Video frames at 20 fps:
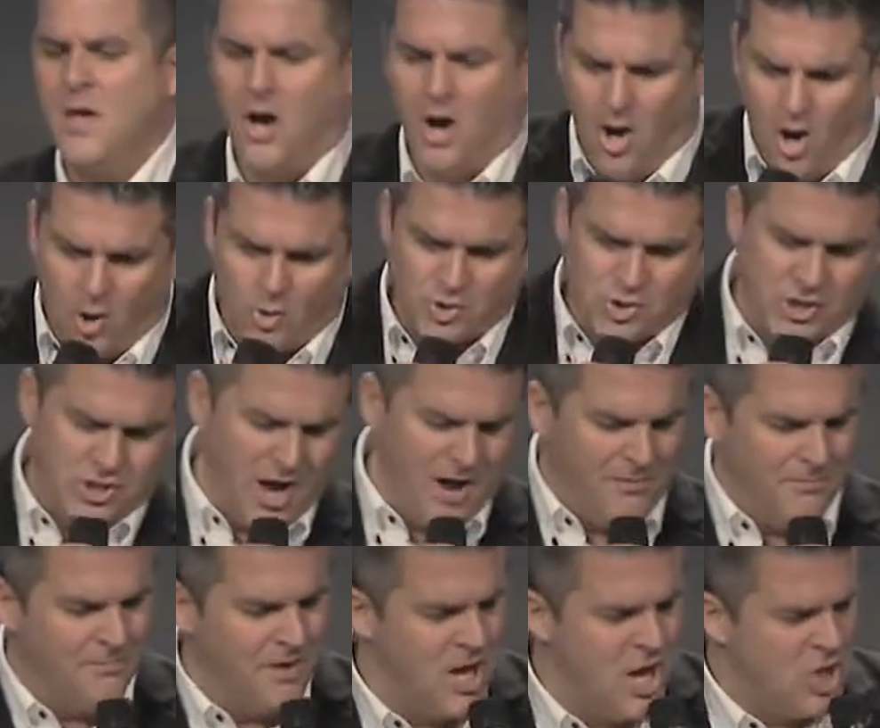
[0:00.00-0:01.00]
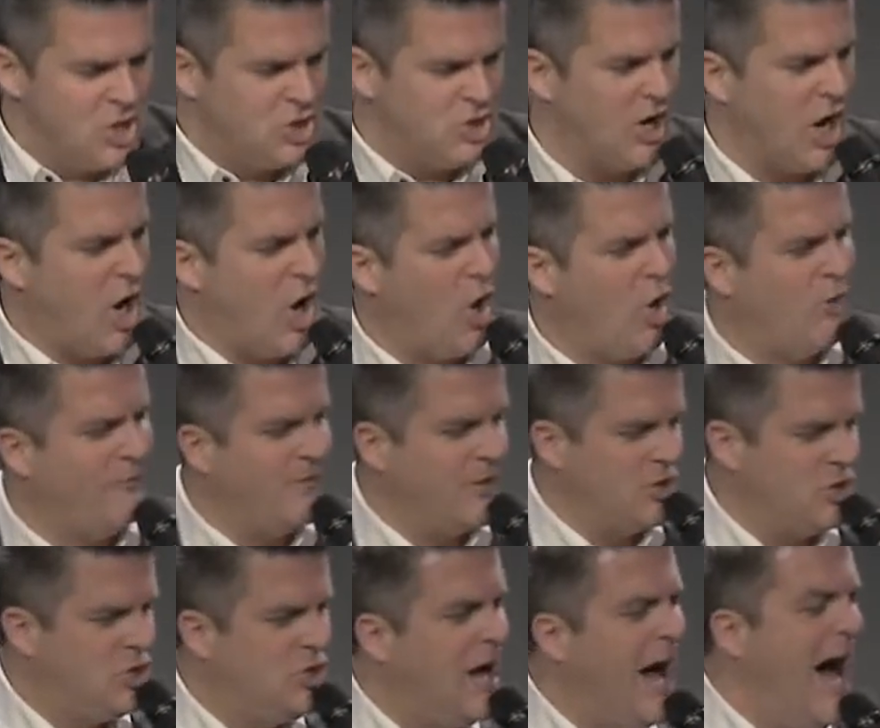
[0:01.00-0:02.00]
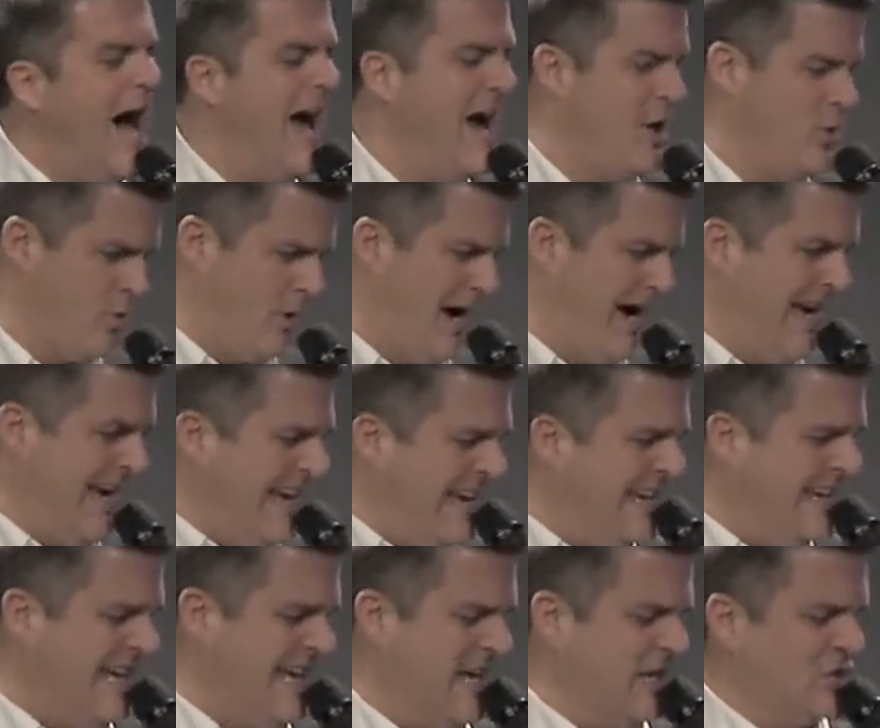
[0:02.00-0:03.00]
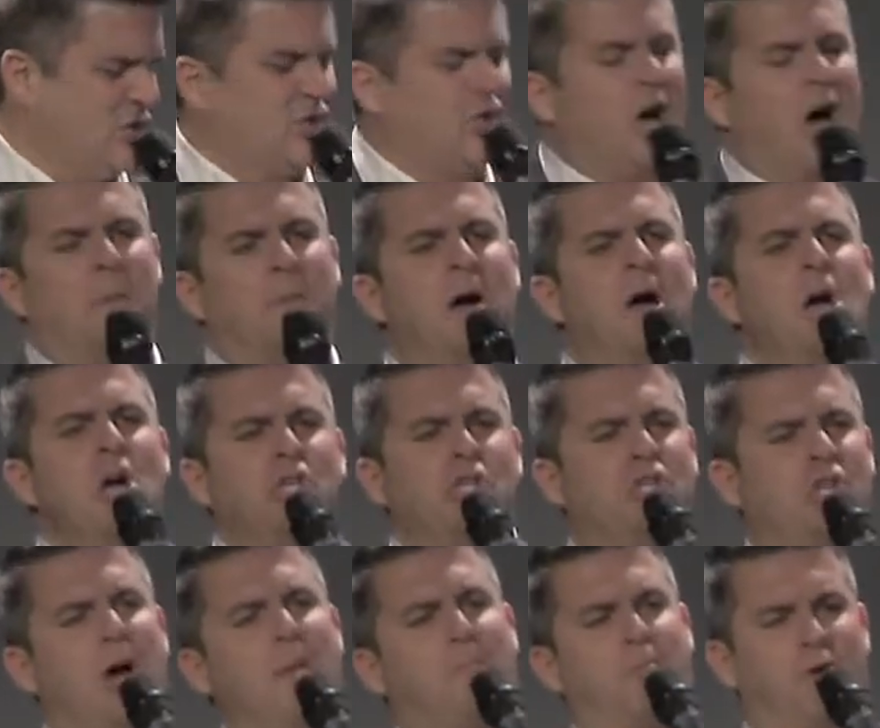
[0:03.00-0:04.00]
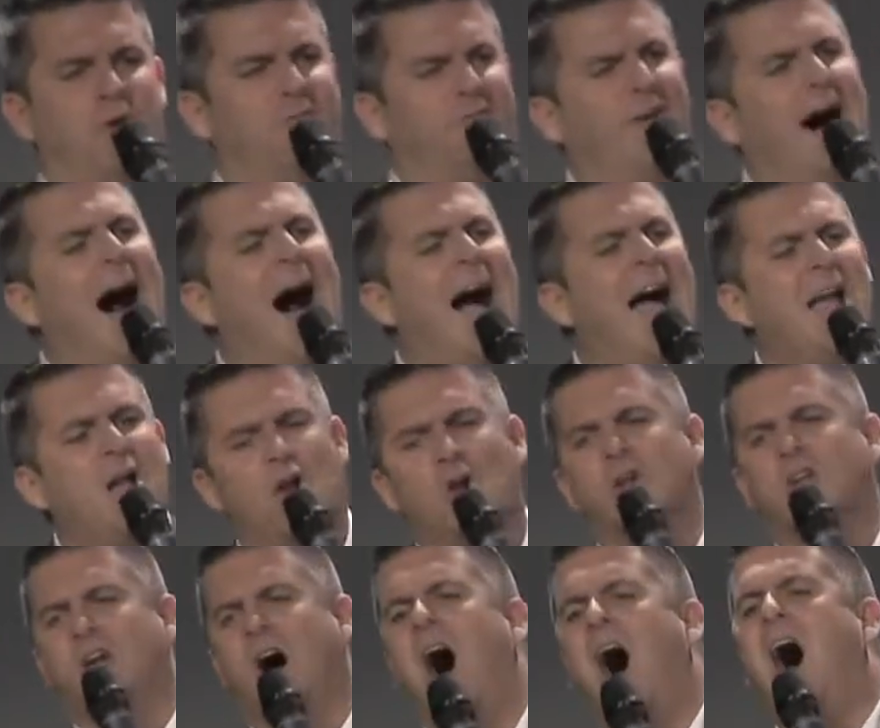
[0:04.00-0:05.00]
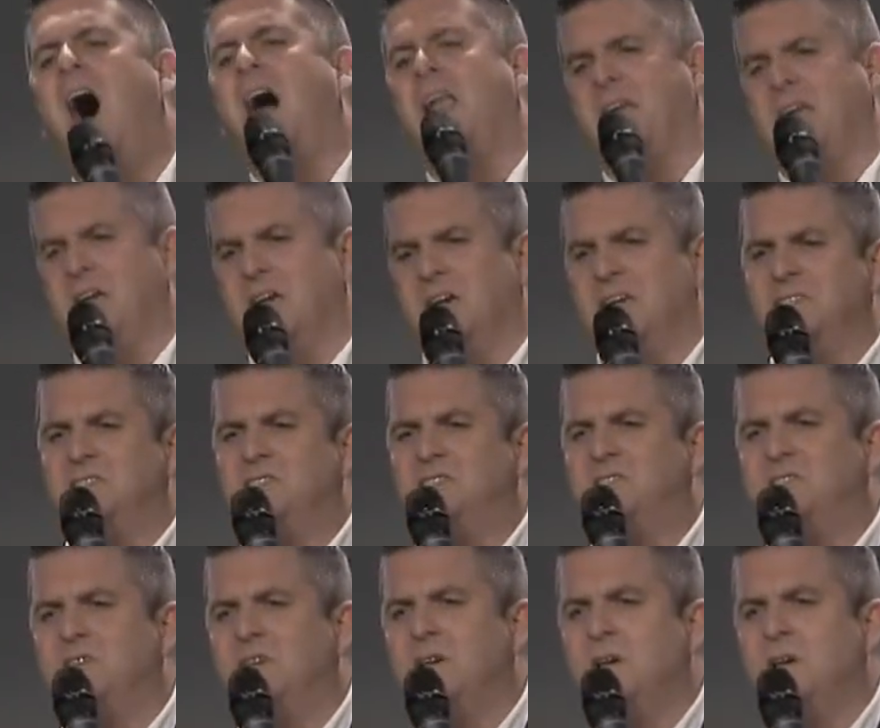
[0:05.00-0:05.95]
Oh, some Jehovah Jireh he is, some, some provider God is.